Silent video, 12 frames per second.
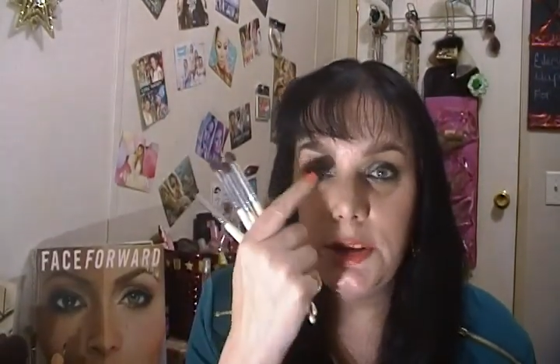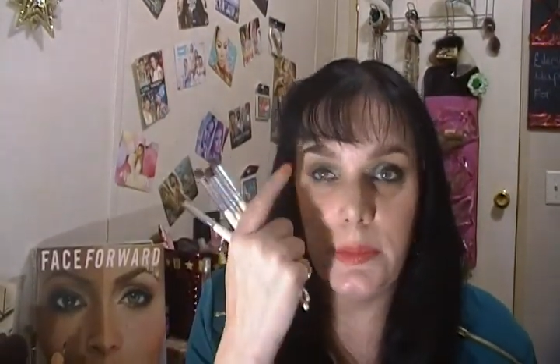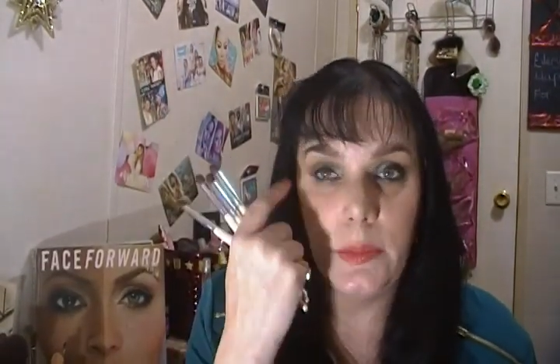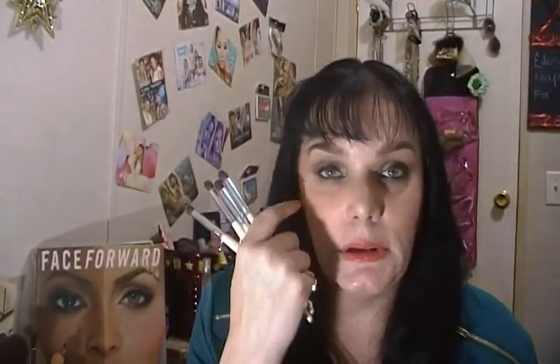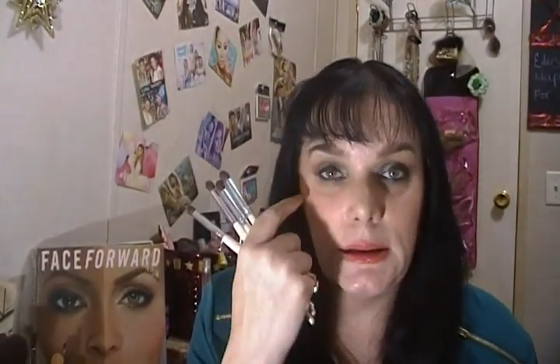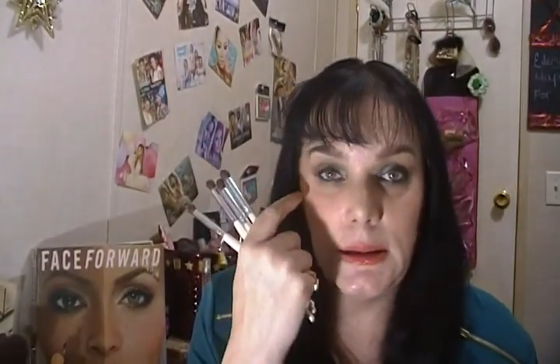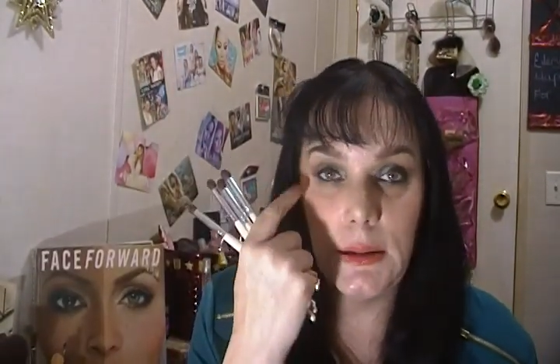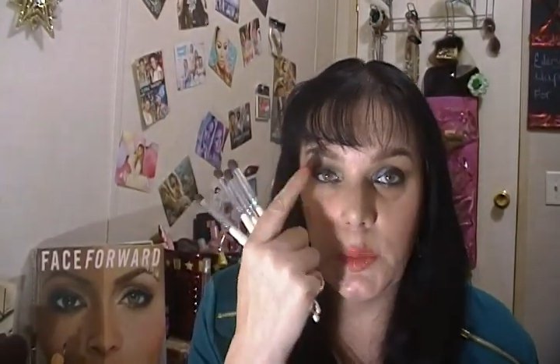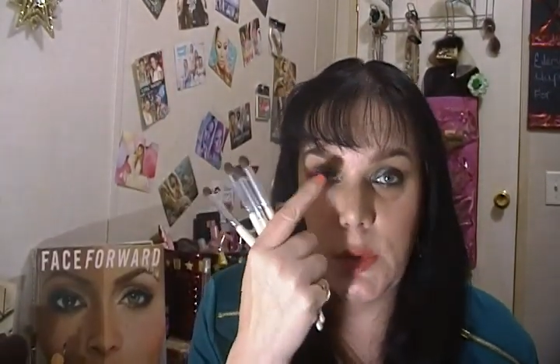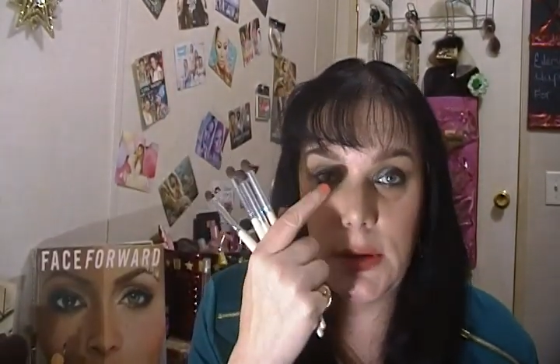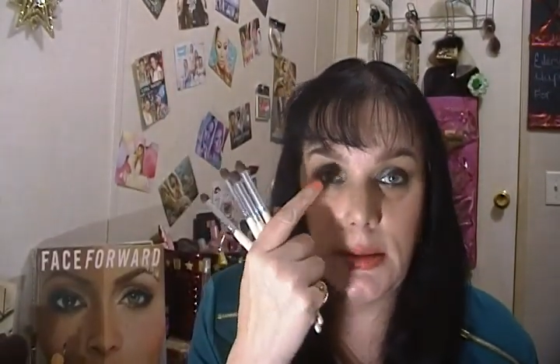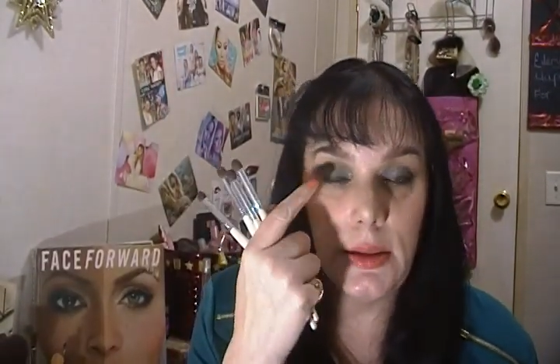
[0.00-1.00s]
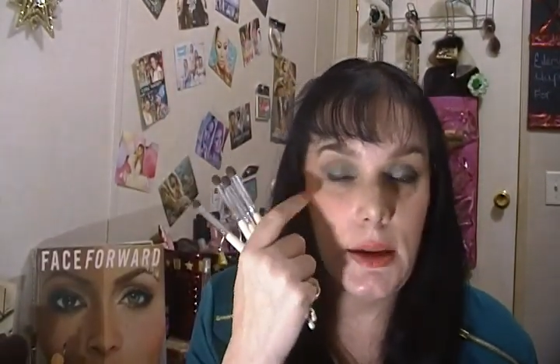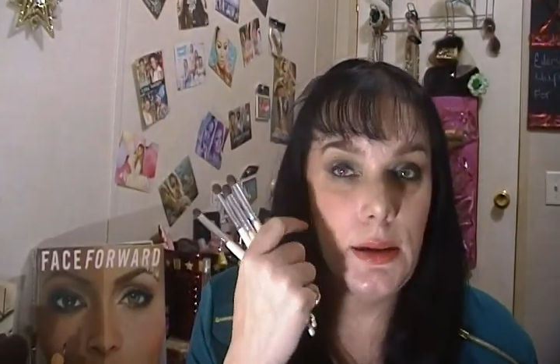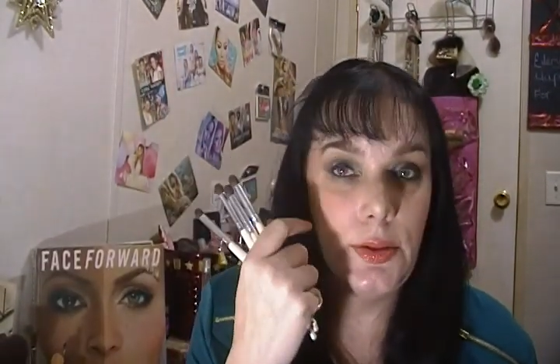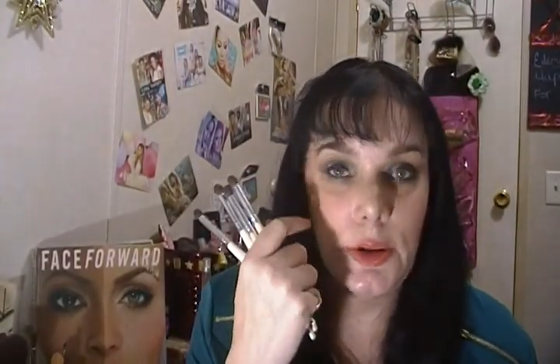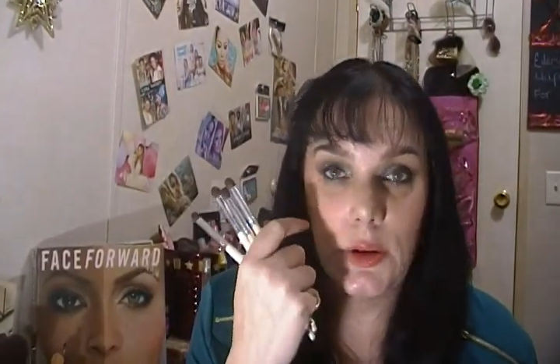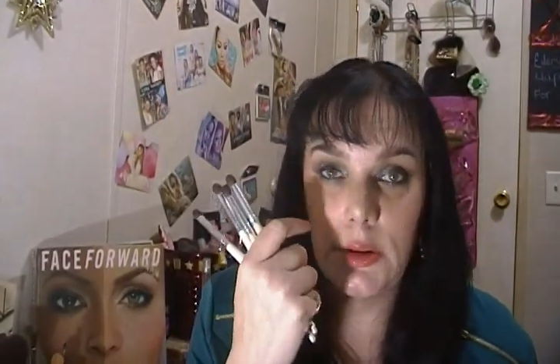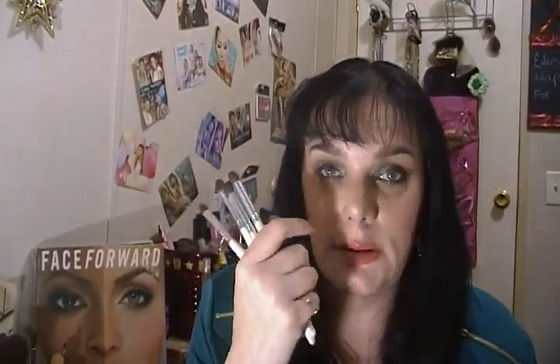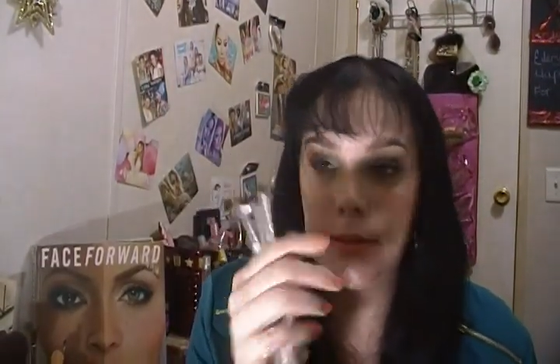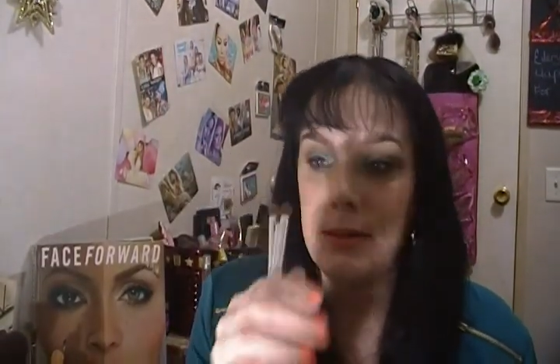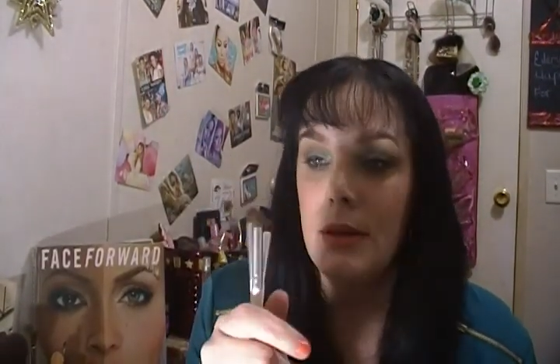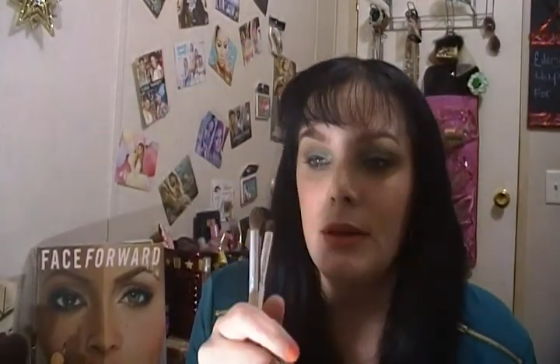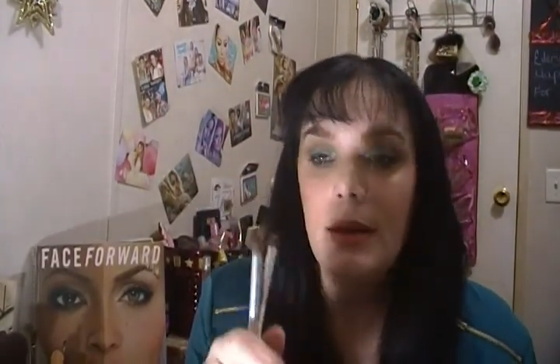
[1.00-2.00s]
to blend with in the
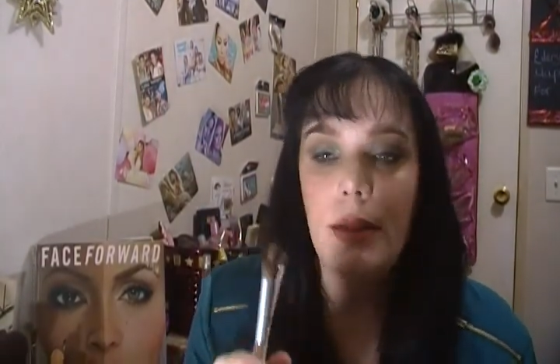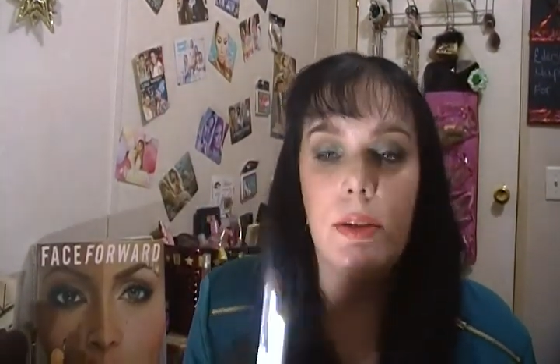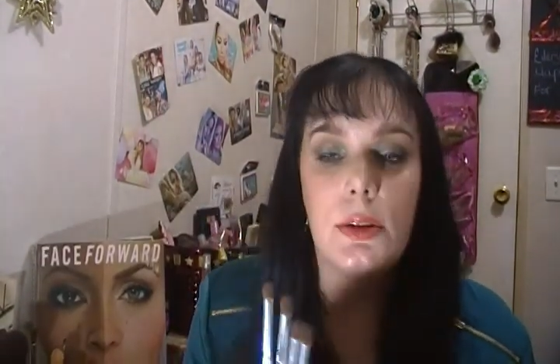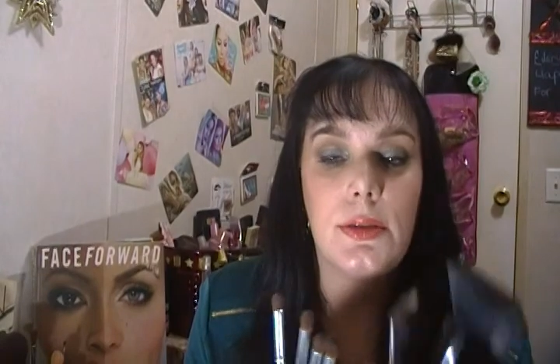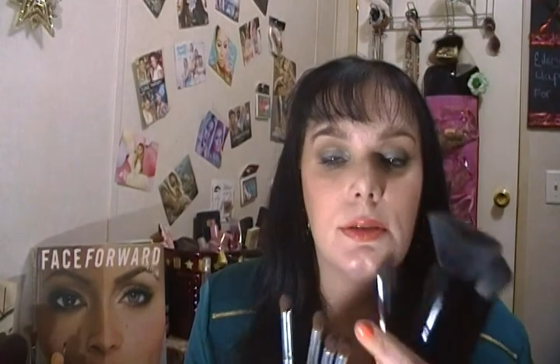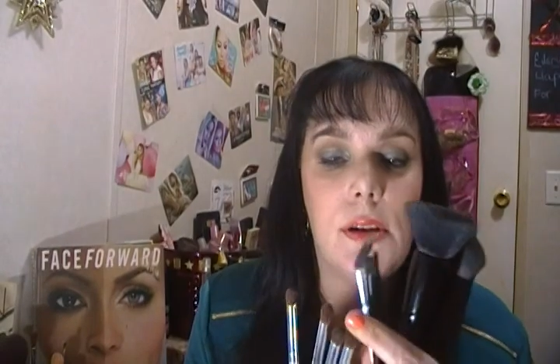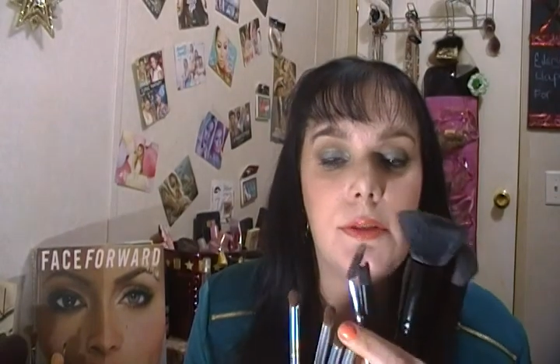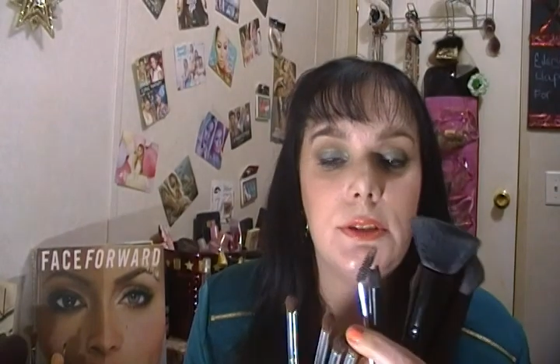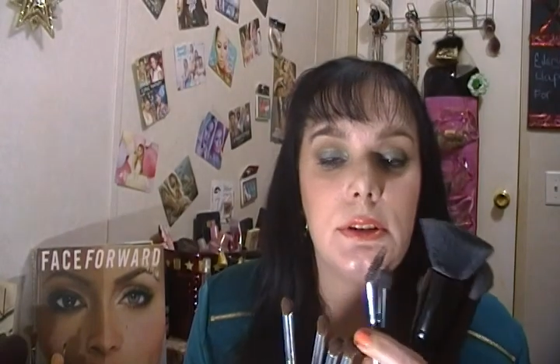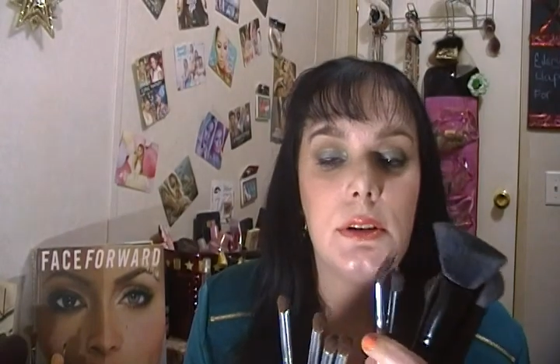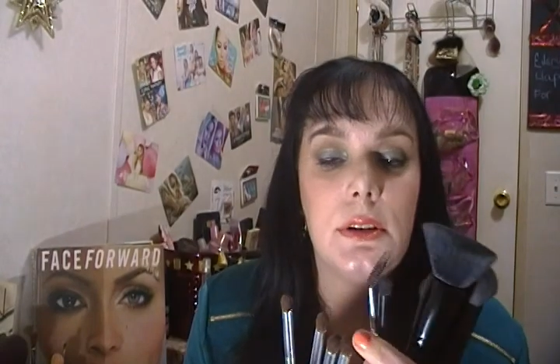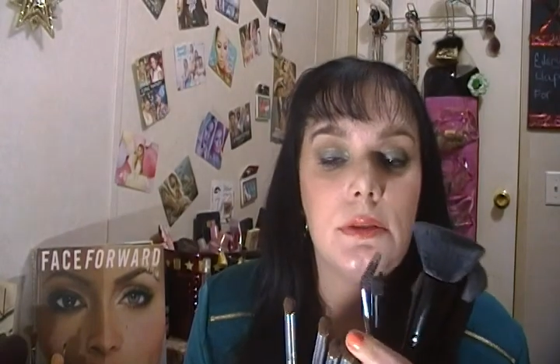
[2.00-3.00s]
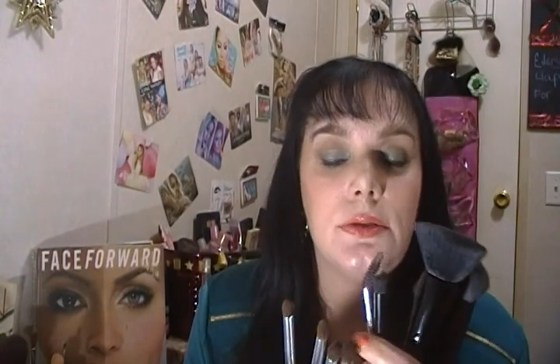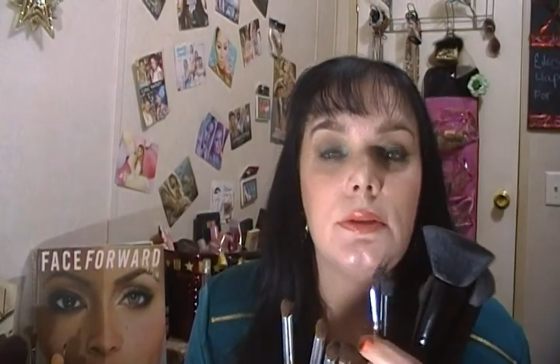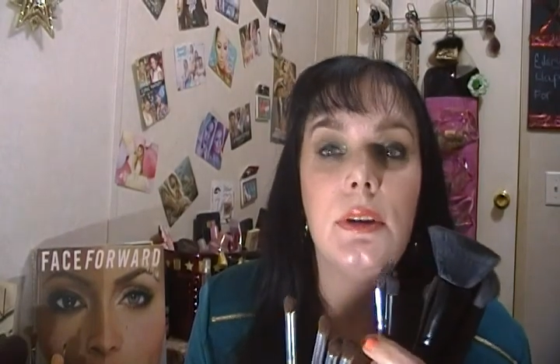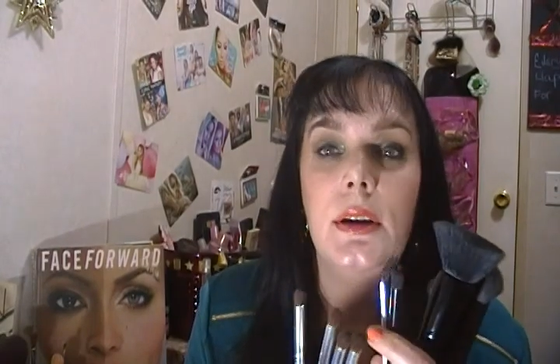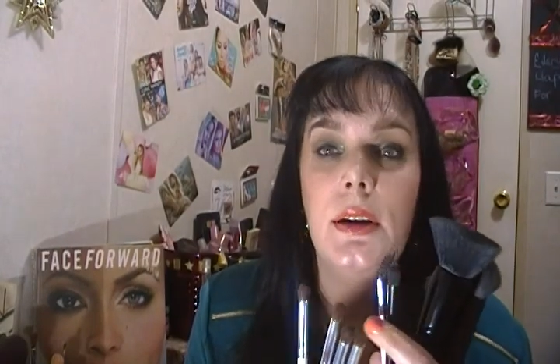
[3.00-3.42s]
crease. They're soft enough.